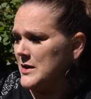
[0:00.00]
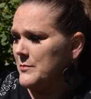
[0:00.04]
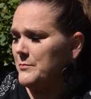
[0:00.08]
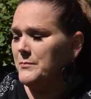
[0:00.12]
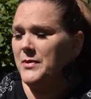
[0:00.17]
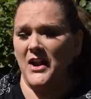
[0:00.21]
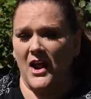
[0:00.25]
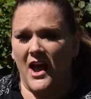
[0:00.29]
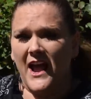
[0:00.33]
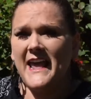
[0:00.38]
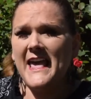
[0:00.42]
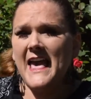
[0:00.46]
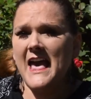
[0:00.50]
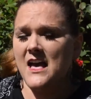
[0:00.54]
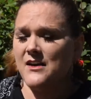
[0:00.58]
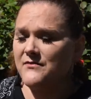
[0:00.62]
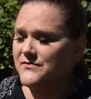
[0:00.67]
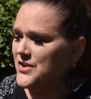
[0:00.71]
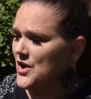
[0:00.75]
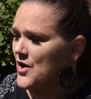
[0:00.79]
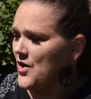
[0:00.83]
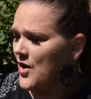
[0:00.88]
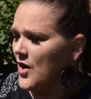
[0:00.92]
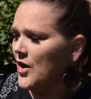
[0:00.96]
But I have
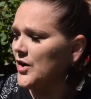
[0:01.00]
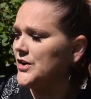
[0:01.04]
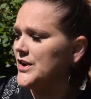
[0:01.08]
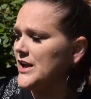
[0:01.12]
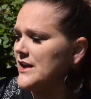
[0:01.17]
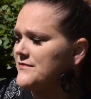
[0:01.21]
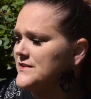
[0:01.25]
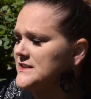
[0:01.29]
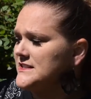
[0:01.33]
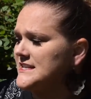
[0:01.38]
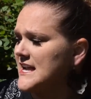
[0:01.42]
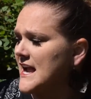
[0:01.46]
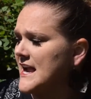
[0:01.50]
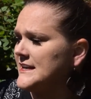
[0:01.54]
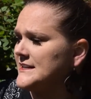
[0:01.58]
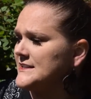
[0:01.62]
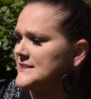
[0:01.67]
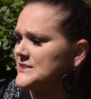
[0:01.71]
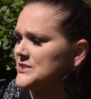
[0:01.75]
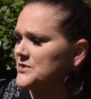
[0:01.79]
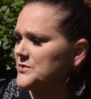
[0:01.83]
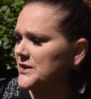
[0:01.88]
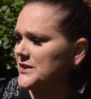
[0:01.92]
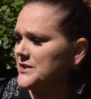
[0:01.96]
the heart of a
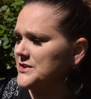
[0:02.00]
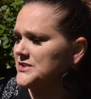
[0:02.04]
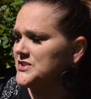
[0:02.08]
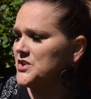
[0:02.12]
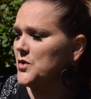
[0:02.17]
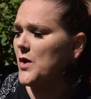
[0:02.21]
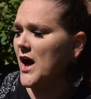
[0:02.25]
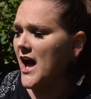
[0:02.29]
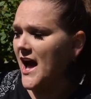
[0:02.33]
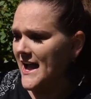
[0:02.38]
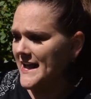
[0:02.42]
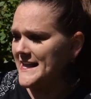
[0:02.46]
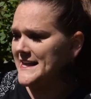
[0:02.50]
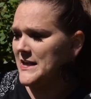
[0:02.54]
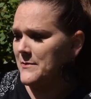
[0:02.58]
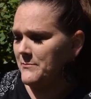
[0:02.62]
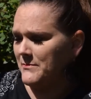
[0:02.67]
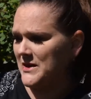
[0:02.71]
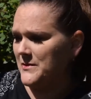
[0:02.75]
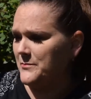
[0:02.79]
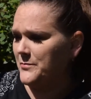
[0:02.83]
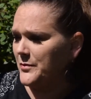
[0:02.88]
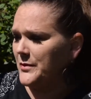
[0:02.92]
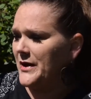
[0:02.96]
dinosaur, so I can
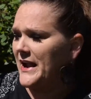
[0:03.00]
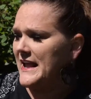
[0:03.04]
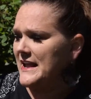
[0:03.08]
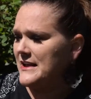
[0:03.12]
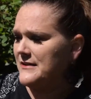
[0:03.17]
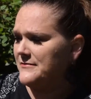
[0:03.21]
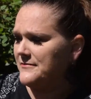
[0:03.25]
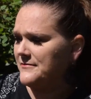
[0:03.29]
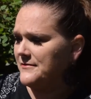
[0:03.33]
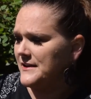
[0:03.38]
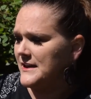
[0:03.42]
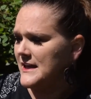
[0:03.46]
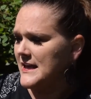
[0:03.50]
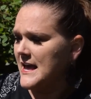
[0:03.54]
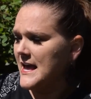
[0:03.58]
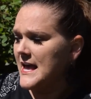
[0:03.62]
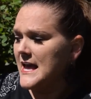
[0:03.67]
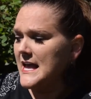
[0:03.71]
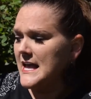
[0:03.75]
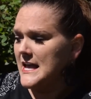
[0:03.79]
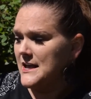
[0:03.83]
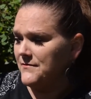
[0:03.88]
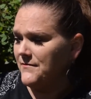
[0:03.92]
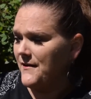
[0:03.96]
be brave.
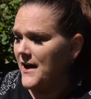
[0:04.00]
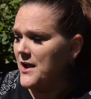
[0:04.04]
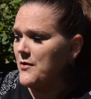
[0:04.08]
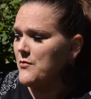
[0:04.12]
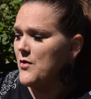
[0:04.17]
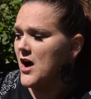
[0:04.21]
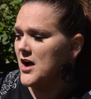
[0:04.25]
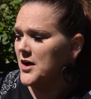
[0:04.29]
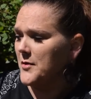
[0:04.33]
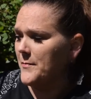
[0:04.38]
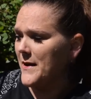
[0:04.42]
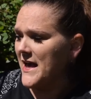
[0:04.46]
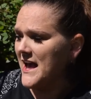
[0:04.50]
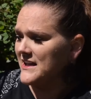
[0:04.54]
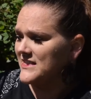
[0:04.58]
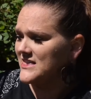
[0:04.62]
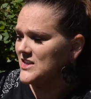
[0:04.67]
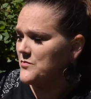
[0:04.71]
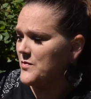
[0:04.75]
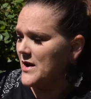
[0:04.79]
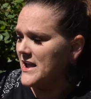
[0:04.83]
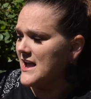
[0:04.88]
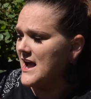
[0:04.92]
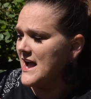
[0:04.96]
If I walk back
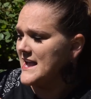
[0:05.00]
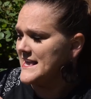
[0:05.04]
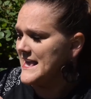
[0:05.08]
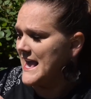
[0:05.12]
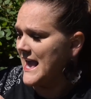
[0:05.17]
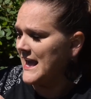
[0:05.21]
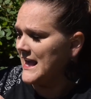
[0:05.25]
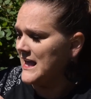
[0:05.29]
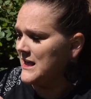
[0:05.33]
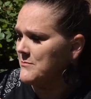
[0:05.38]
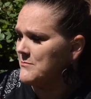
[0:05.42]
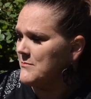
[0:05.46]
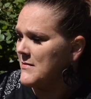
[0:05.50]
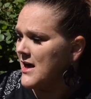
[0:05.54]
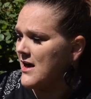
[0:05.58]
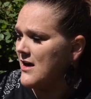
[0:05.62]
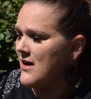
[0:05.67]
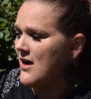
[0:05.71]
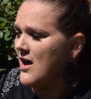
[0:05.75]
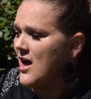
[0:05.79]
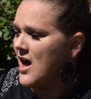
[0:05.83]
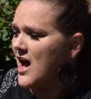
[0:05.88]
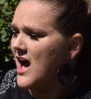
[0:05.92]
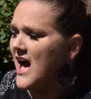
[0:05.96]
the way I came,
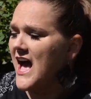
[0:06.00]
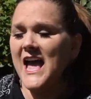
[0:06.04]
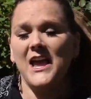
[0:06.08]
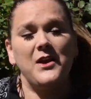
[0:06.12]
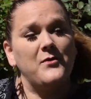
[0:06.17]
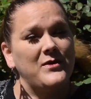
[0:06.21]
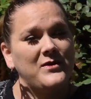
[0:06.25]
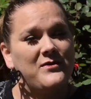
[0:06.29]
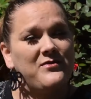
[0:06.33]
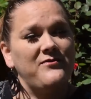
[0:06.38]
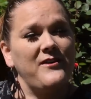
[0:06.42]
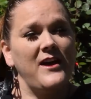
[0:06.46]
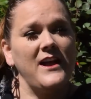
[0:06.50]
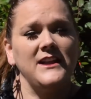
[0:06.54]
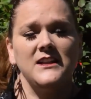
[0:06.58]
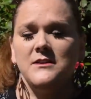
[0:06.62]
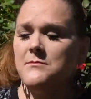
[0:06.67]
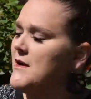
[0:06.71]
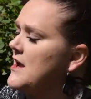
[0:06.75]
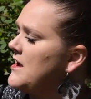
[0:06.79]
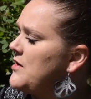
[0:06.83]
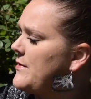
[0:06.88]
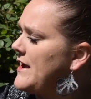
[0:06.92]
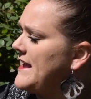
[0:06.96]
I will find
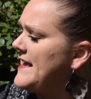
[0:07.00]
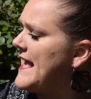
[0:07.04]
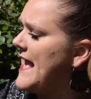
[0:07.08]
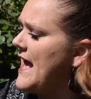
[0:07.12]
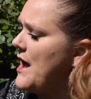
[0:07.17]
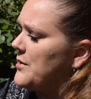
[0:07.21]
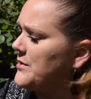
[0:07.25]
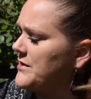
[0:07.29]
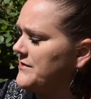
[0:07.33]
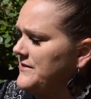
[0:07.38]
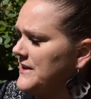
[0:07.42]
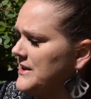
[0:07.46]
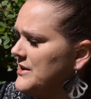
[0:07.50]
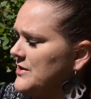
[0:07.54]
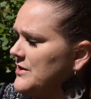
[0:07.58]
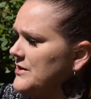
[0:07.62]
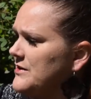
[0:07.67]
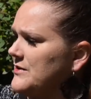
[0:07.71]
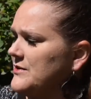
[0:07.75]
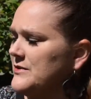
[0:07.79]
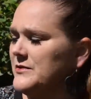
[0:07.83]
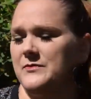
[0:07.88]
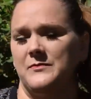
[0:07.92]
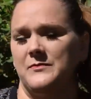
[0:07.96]
my way out of here.